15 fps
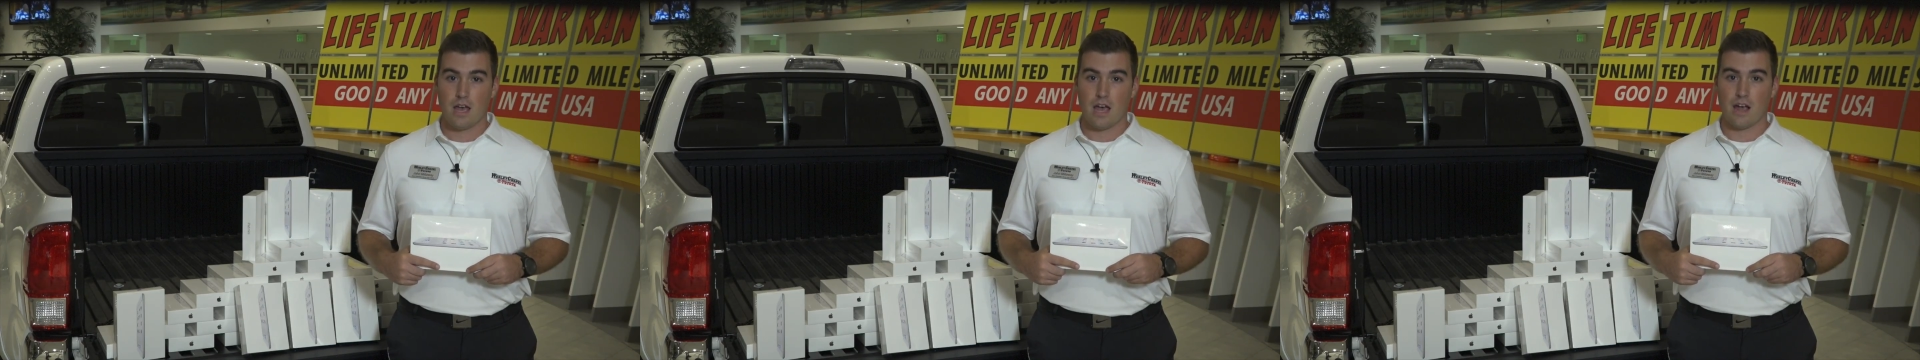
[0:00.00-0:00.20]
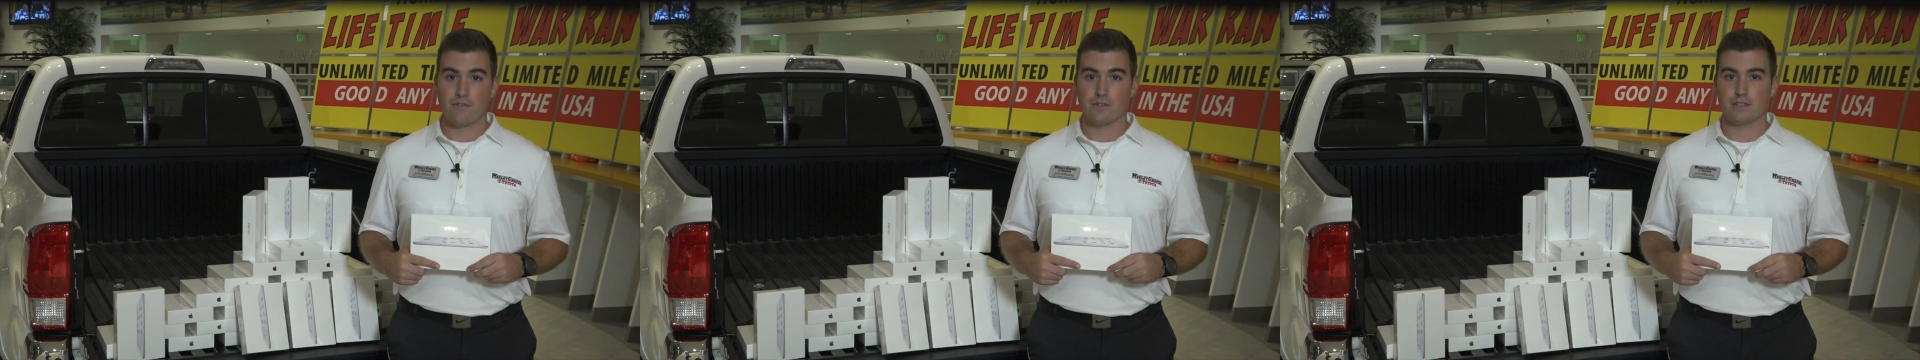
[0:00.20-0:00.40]

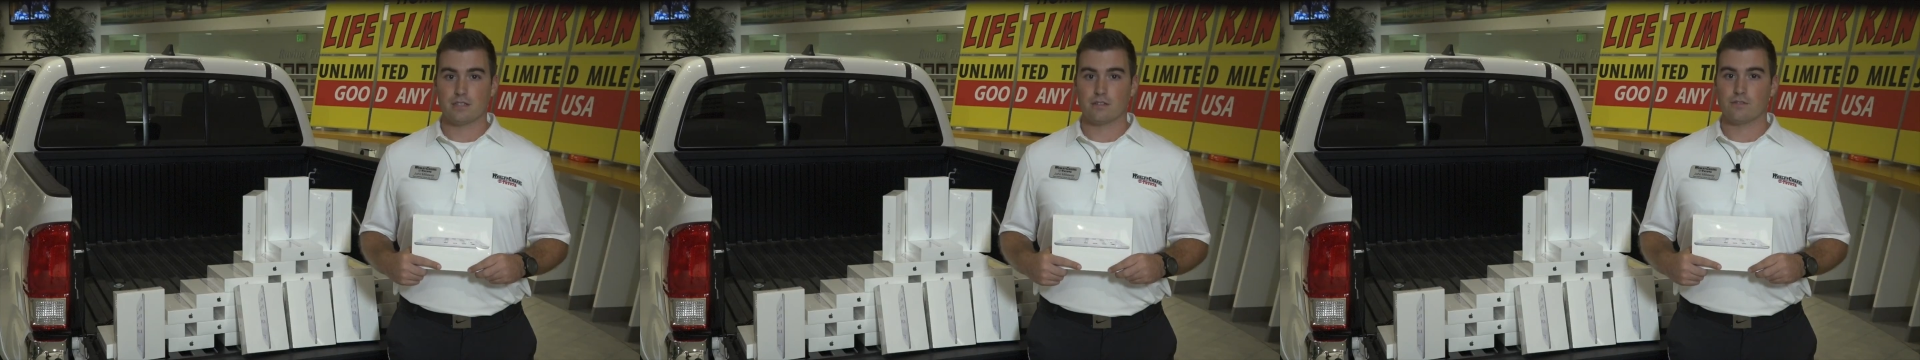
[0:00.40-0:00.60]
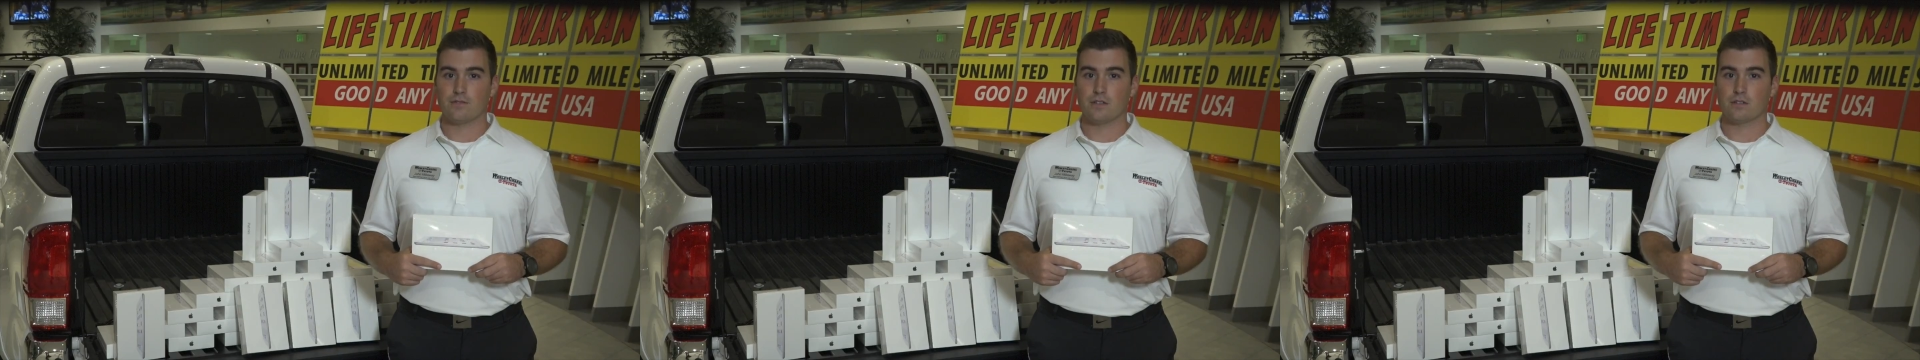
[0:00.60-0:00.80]
Every
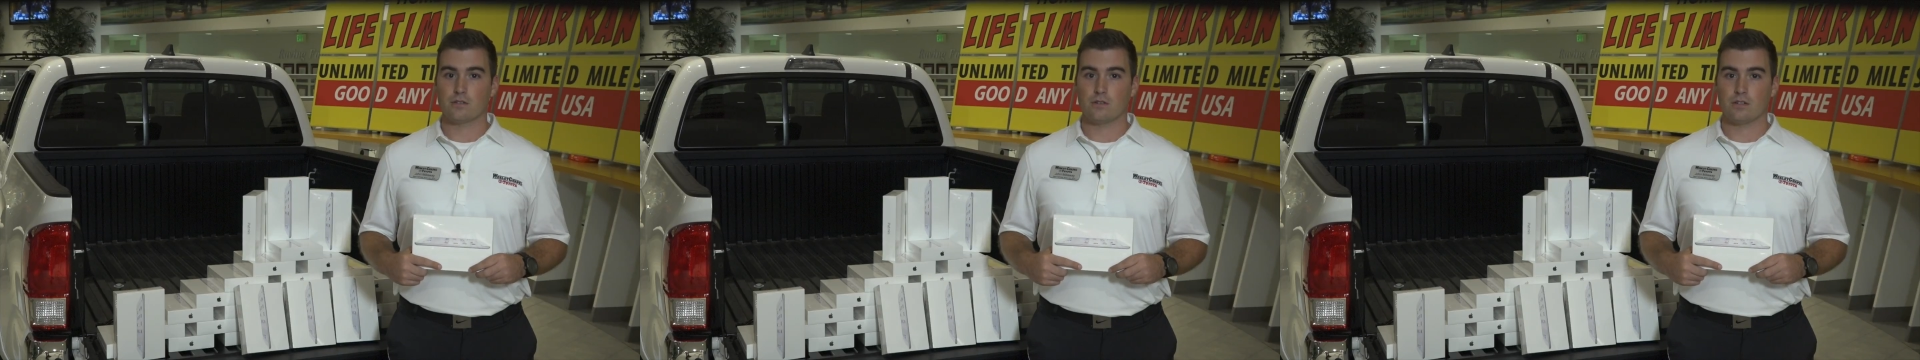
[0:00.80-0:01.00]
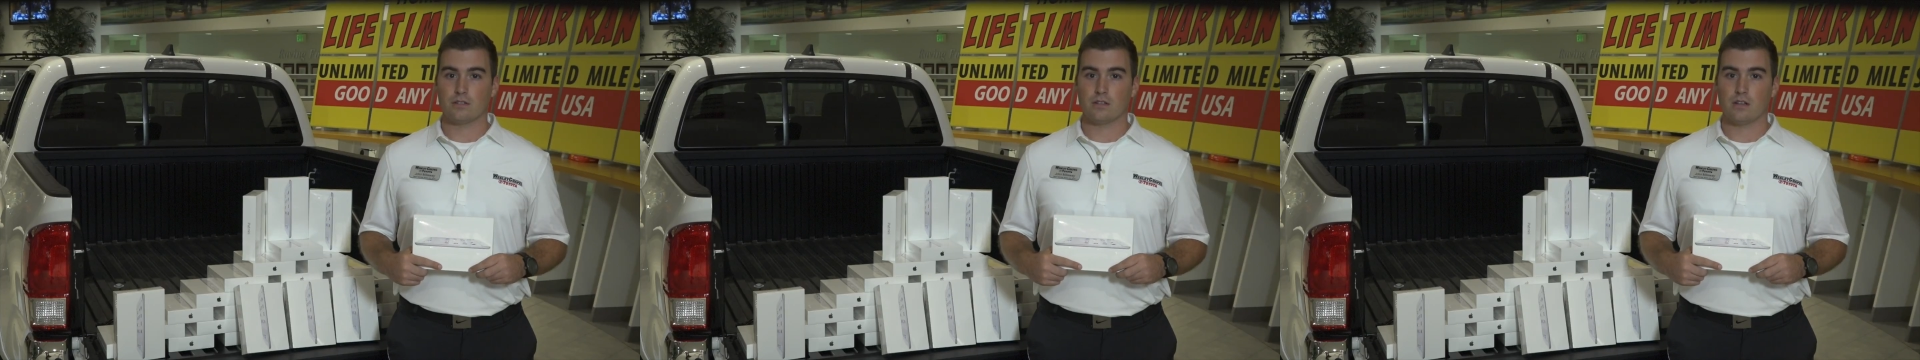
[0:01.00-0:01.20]
single
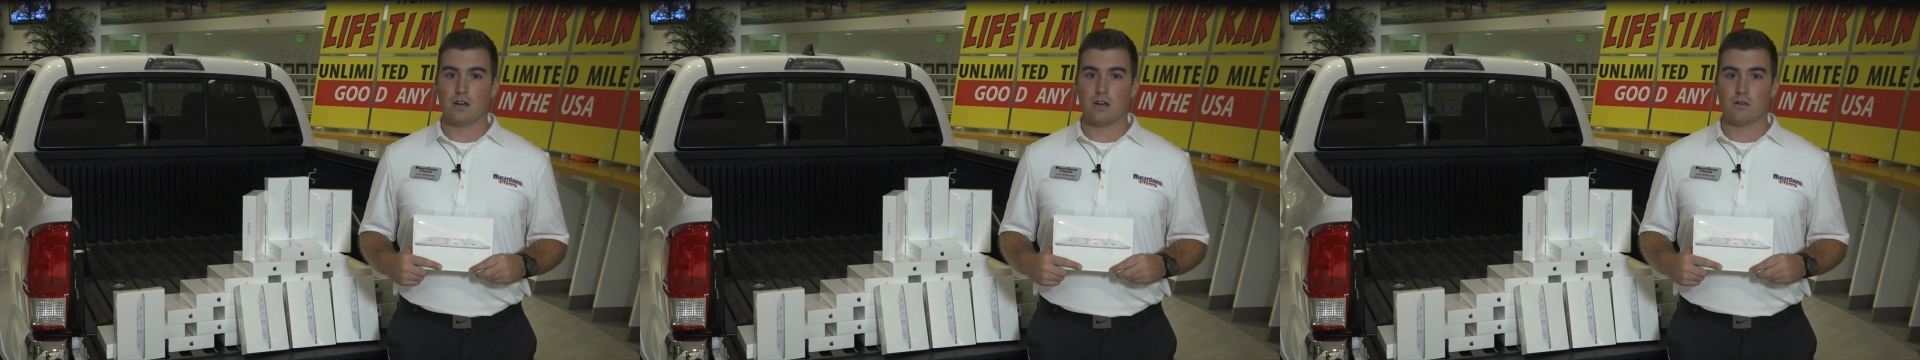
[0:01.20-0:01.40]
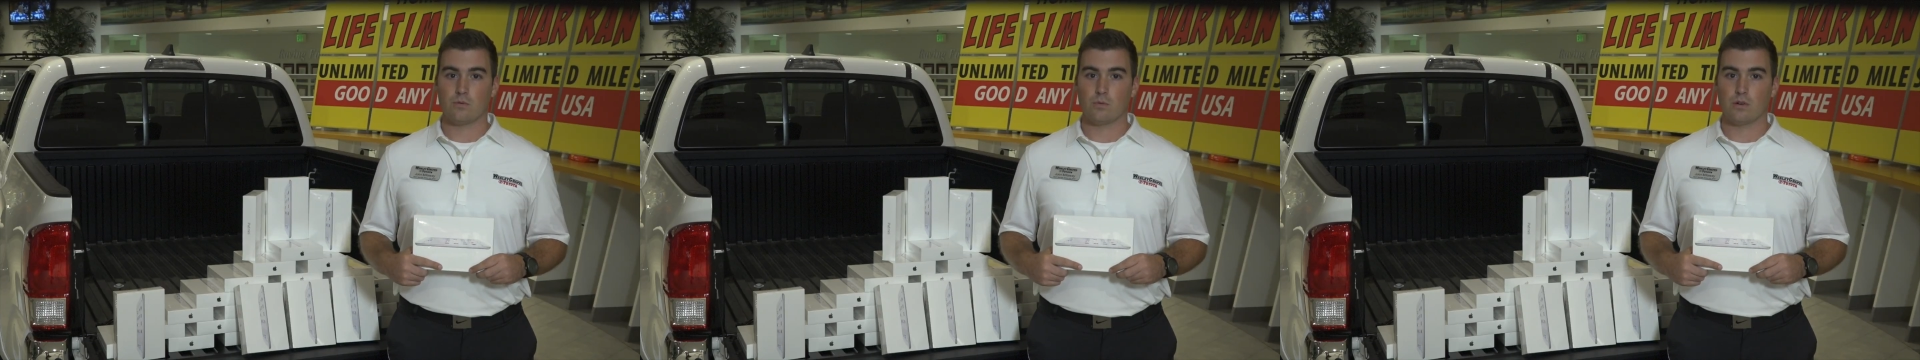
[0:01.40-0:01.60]
vehicle on the
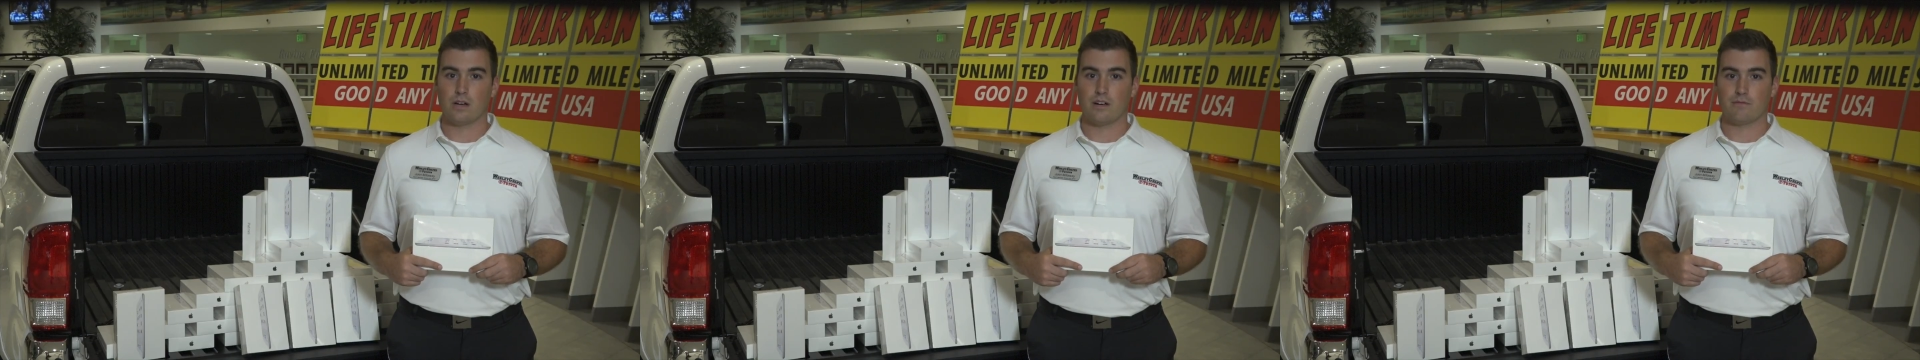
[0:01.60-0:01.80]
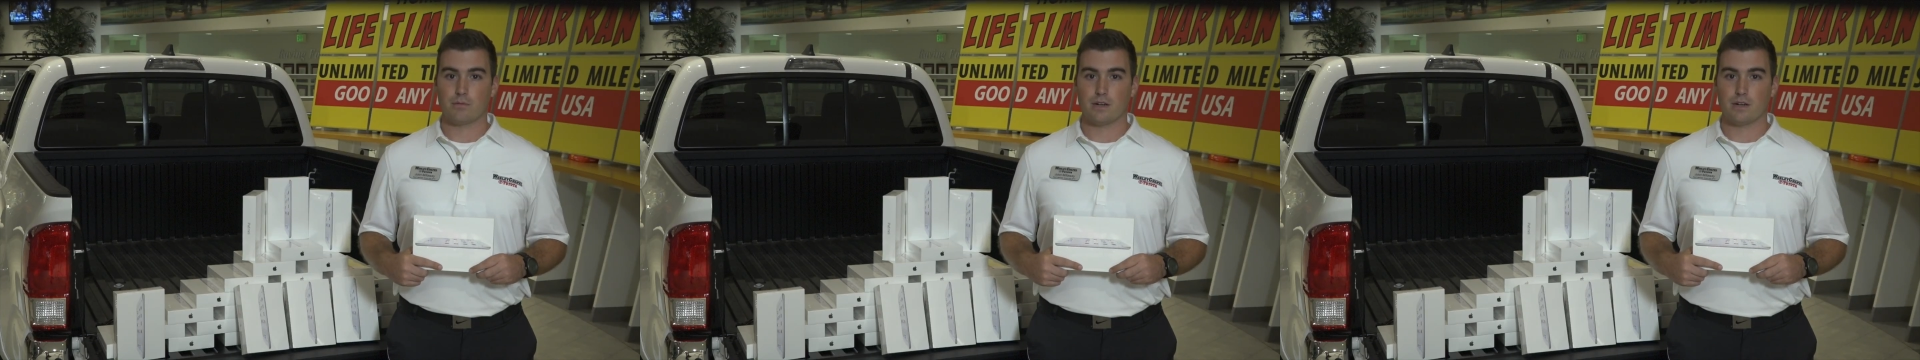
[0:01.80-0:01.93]
lot will have